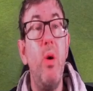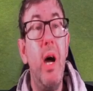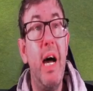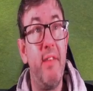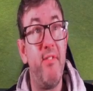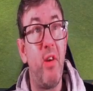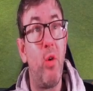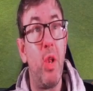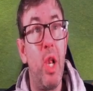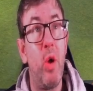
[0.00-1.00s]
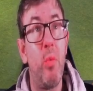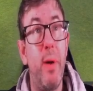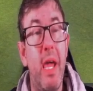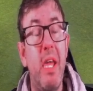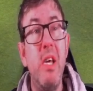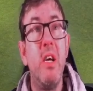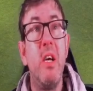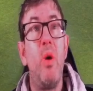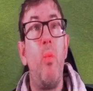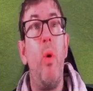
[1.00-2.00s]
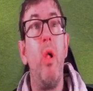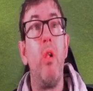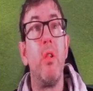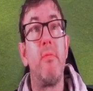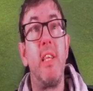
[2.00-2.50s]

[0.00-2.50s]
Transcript: And Veron Lupi will